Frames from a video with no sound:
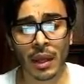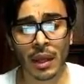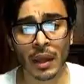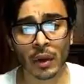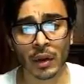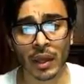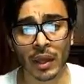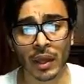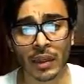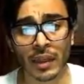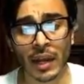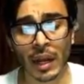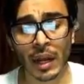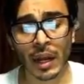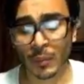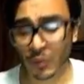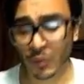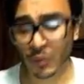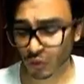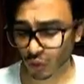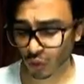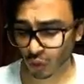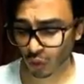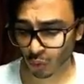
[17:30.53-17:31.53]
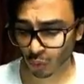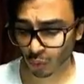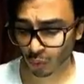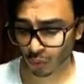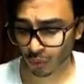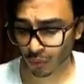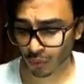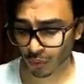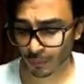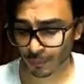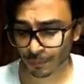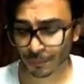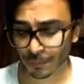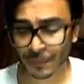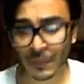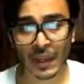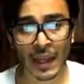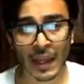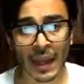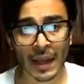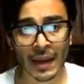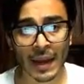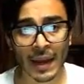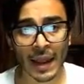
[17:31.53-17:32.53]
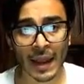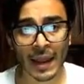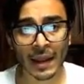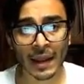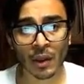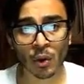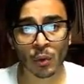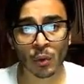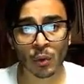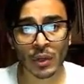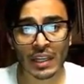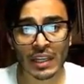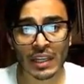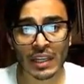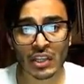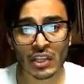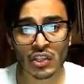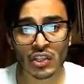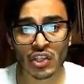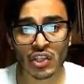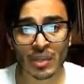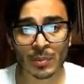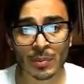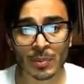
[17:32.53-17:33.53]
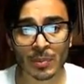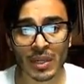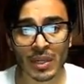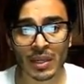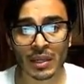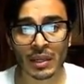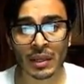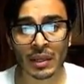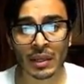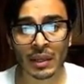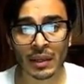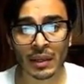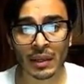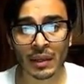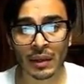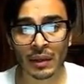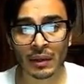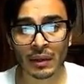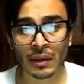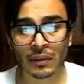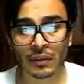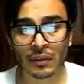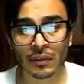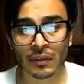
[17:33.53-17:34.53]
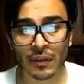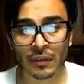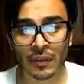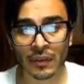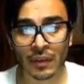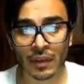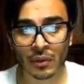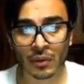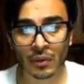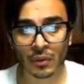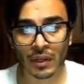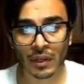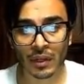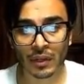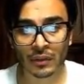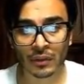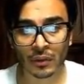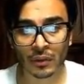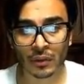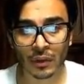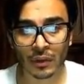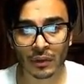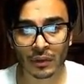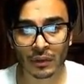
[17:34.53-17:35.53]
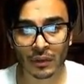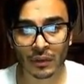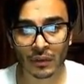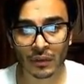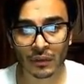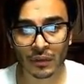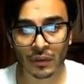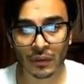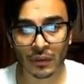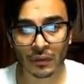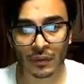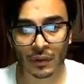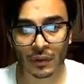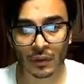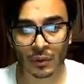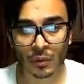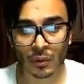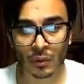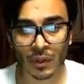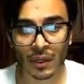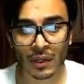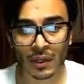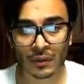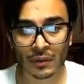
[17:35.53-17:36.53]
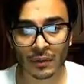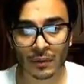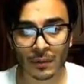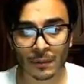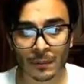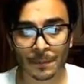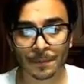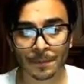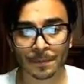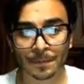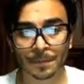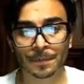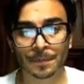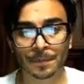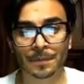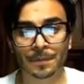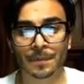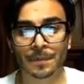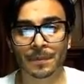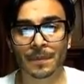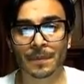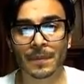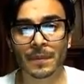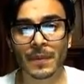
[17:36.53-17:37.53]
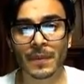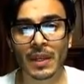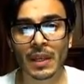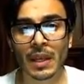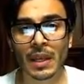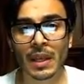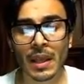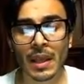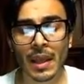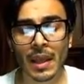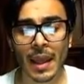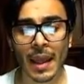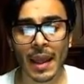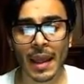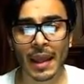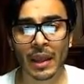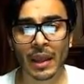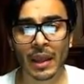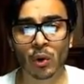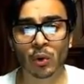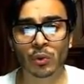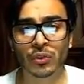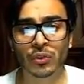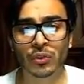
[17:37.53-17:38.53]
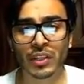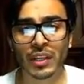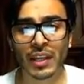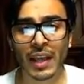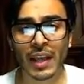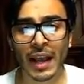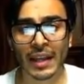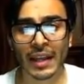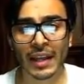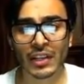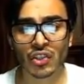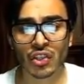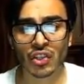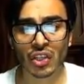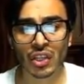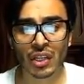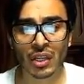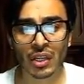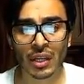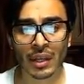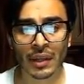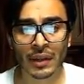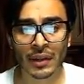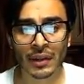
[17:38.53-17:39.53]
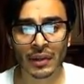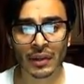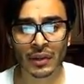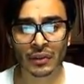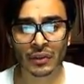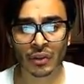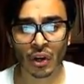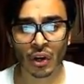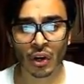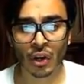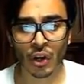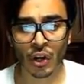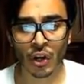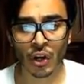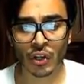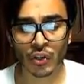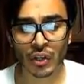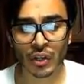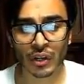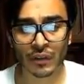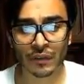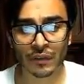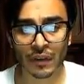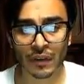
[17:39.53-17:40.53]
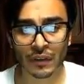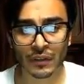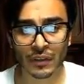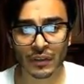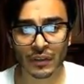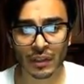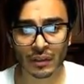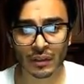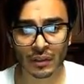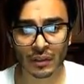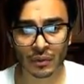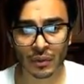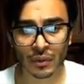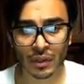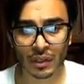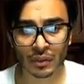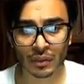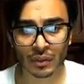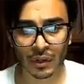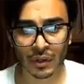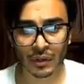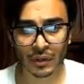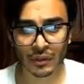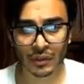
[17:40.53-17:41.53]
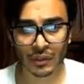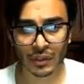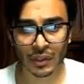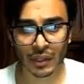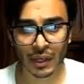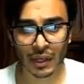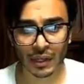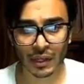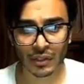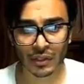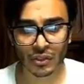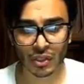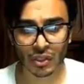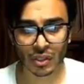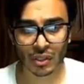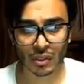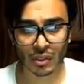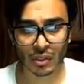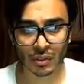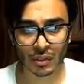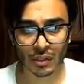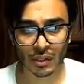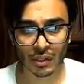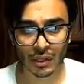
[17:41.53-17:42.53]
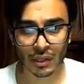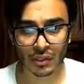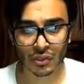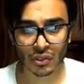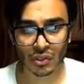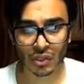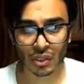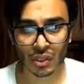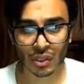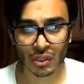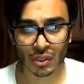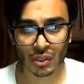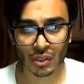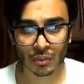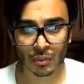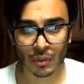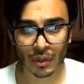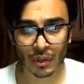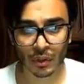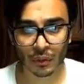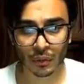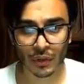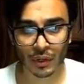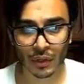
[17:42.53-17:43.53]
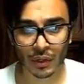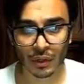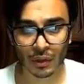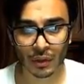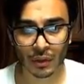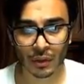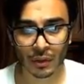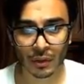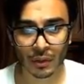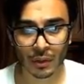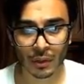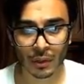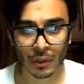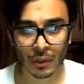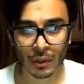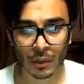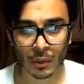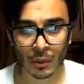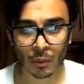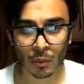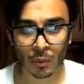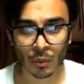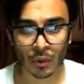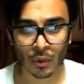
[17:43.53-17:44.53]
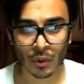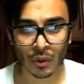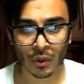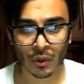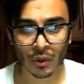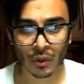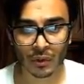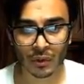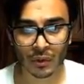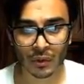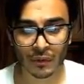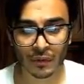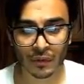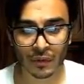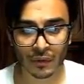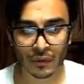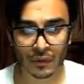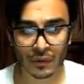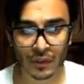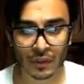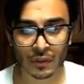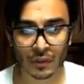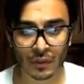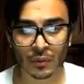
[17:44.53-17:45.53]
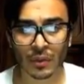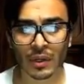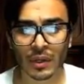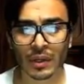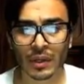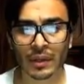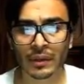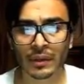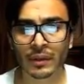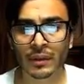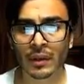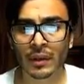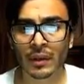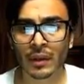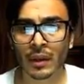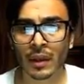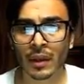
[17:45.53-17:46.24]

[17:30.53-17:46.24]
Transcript: Okay, then I'm told that angle EGB is 50 degrees. So this is 50 degrees. Angle DIG is 115 degrees. Where's DIG? DIG, right over here, 115 degrees.